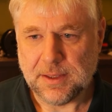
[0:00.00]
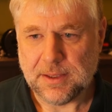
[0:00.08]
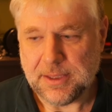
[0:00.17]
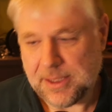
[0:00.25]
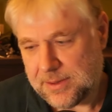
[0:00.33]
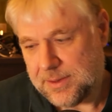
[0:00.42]

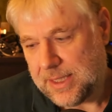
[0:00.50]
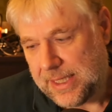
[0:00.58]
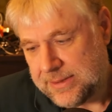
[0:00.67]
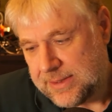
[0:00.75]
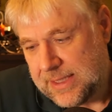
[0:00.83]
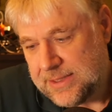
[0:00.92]
Yeah,
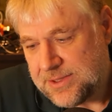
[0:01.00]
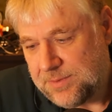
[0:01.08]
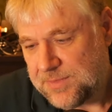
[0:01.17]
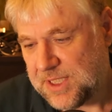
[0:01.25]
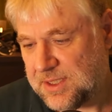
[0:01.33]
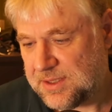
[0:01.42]
and in
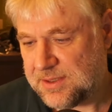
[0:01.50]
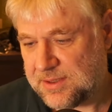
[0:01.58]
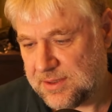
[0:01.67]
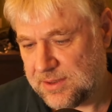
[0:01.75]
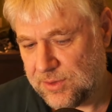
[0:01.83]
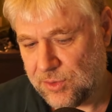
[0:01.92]
some
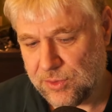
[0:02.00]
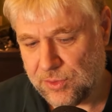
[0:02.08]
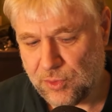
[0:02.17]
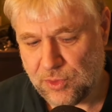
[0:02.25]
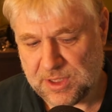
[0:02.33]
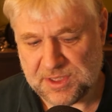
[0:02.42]
things you
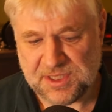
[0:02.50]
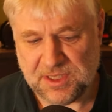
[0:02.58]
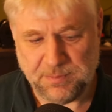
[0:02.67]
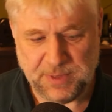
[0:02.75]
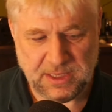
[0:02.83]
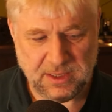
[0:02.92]
you can
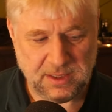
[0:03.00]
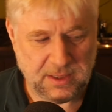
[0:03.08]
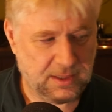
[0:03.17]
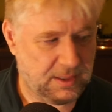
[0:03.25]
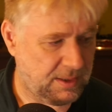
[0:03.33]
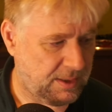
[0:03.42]
still be
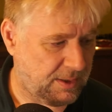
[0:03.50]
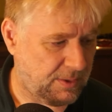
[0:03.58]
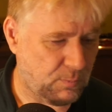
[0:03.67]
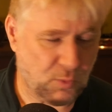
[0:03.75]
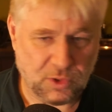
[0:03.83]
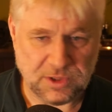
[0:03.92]
uh,
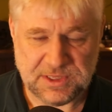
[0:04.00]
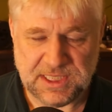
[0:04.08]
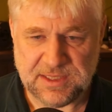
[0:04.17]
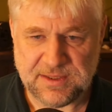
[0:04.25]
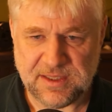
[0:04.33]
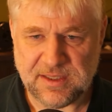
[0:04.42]
more
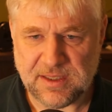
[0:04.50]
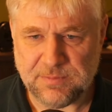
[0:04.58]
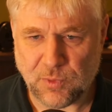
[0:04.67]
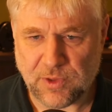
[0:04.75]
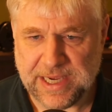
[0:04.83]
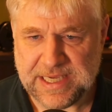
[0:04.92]
detailed,
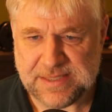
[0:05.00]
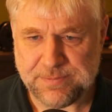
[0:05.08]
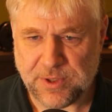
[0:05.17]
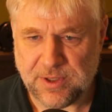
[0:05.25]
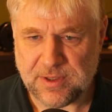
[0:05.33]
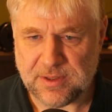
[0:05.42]
more
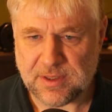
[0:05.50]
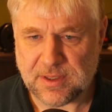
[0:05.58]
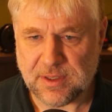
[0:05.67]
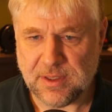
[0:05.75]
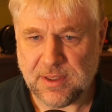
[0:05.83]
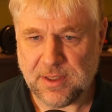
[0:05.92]
expert,
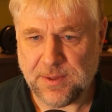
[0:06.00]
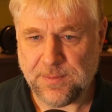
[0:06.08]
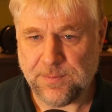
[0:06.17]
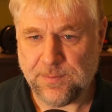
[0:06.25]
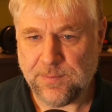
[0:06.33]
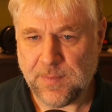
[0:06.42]

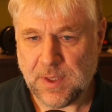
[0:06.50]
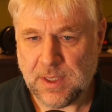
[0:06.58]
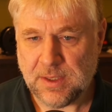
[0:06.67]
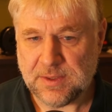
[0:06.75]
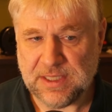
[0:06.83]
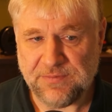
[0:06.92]
um,
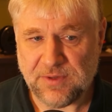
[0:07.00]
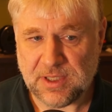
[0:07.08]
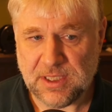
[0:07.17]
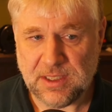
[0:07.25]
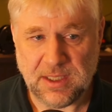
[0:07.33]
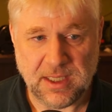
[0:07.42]

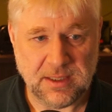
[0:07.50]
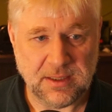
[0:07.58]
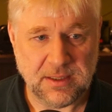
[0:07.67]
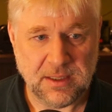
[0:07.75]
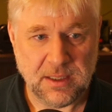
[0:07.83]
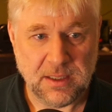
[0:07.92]
definitely.
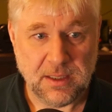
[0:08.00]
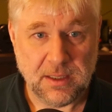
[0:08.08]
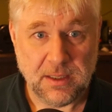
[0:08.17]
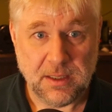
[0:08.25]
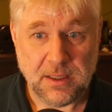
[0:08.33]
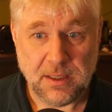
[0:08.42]
And
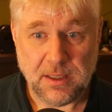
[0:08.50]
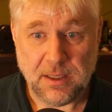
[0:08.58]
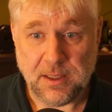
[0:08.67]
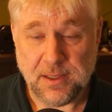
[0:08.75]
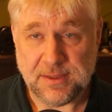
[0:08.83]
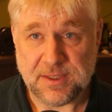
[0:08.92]

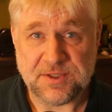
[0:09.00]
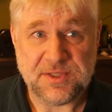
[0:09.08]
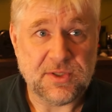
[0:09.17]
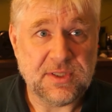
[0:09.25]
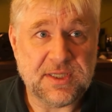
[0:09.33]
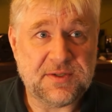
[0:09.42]
uh, there's
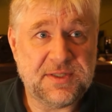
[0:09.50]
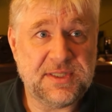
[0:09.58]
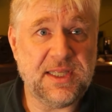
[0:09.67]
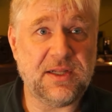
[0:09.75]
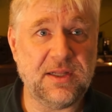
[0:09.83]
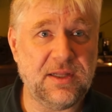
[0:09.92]
there's
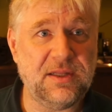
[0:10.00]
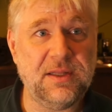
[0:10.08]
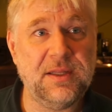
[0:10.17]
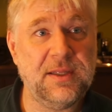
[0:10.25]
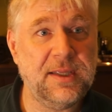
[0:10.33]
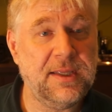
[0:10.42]
still
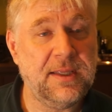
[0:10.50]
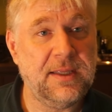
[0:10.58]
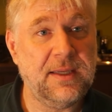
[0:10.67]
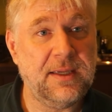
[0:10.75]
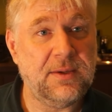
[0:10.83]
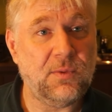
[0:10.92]

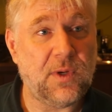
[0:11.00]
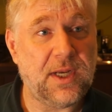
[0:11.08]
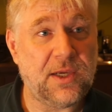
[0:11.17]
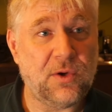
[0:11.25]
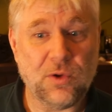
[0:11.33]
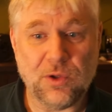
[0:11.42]
what
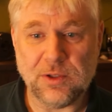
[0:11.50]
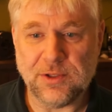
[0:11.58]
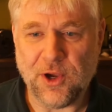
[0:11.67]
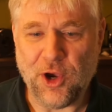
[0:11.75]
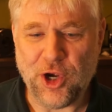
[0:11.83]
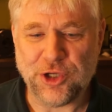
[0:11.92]
I call
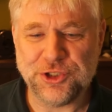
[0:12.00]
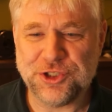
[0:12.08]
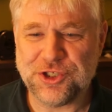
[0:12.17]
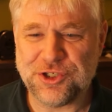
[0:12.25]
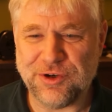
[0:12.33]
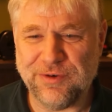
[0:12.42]
the
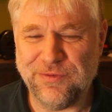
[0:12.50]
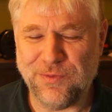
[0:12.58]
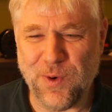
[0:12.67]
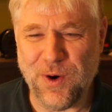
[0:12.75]
hunch of